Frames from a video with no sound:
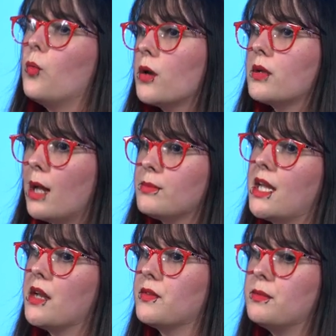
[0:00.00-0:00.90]
what comes
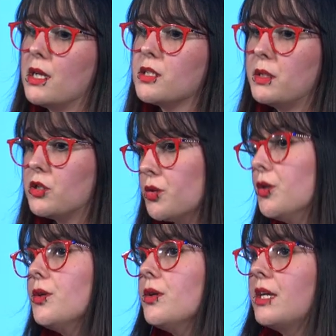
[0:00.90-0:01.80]
out of it must be
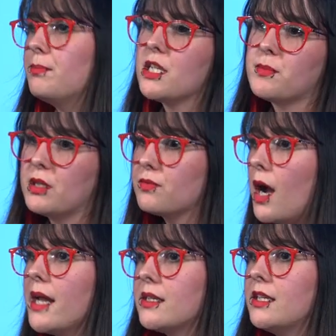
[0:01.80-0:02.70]
true, it must be
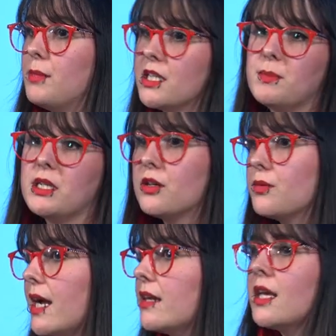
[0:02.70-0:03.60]
right, it must be
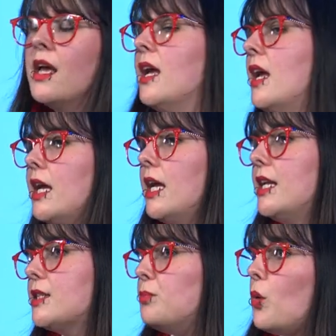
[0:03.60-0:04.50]
correct.
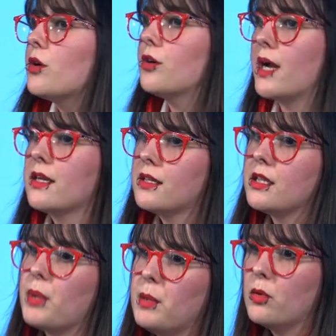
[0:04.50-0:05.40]
It's more correct
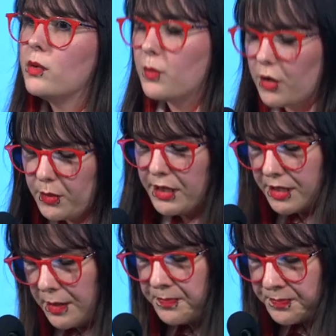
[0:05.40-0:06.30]
than the people we work with.